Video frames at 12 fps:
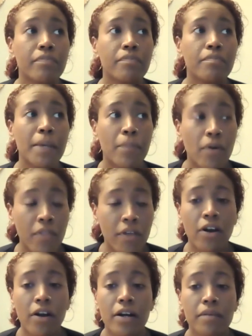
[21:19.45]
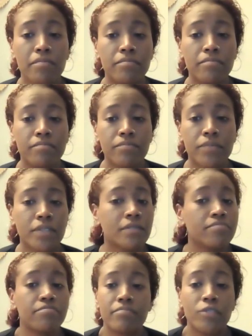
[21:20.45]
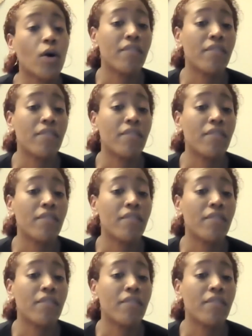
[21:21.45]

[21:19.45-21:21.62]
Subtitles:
people that don't